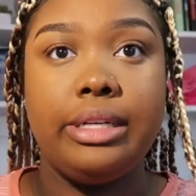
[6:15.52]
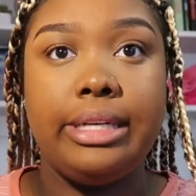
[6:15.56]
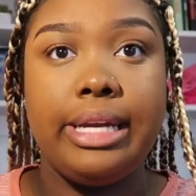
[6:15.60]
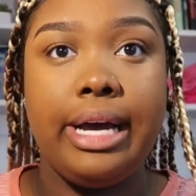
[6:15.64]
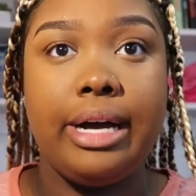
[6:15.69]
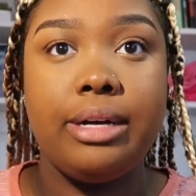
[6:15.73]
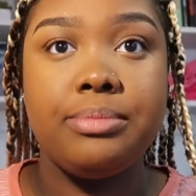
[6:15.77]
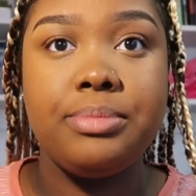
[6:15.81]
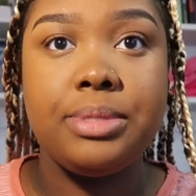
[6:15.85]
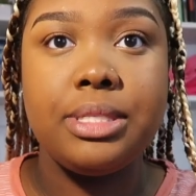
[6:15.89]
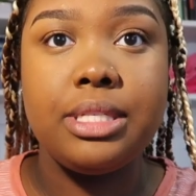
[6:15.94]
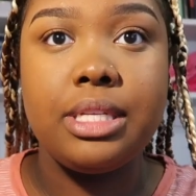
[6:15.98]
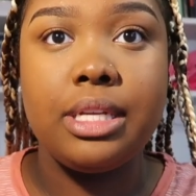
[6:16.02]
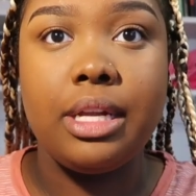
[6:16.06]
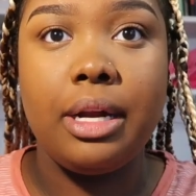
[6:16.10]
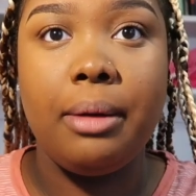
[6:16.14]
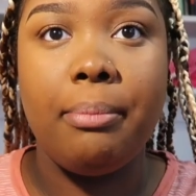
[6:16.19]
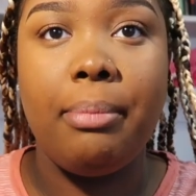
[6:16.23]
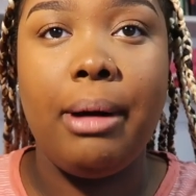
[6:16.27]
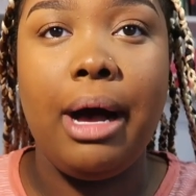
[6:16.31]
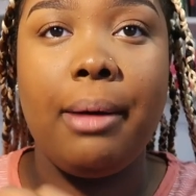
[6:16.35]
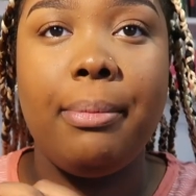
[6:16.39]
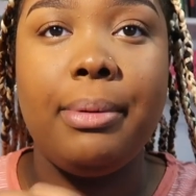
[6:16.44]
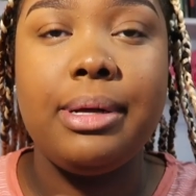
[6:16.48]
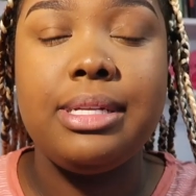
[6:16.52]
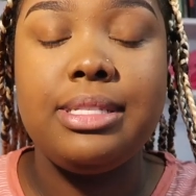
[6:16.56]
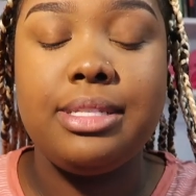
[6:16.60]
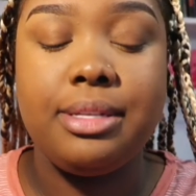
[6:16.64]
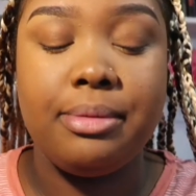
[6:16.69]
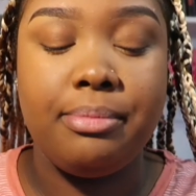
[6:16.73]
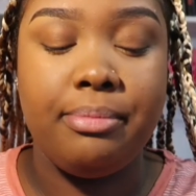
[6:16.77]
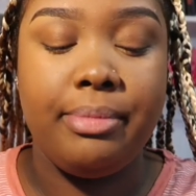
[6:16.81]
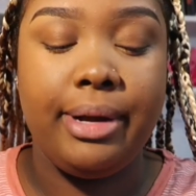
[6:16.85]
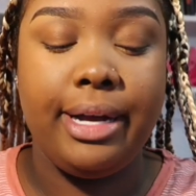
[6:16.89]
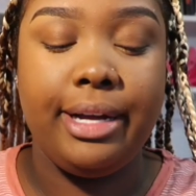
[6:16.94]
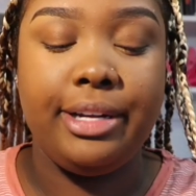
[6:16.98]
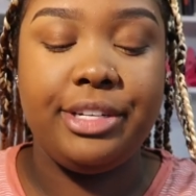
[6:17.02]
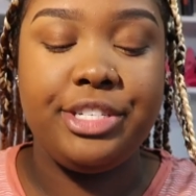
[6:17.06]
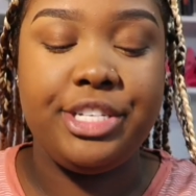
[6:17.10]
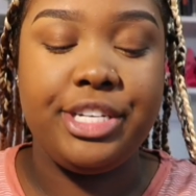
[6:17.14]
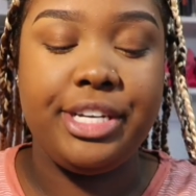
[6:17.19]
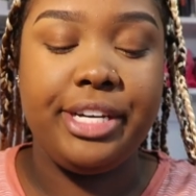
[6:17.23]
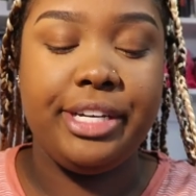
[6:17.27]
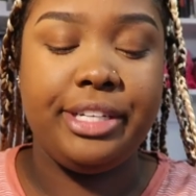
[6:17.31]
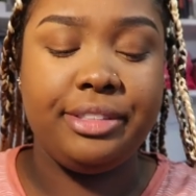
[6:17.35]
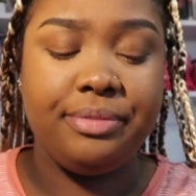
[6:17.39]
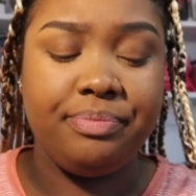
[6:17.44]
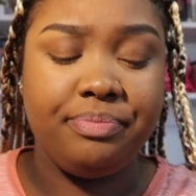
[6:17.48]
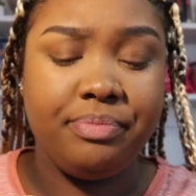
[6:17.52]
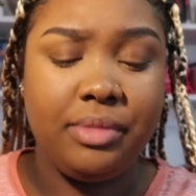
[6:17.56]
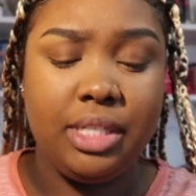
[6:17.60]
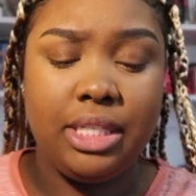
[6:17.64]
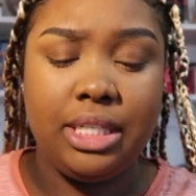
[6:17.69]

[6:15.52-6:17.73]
Now I'm just gonna pop on some brow gel.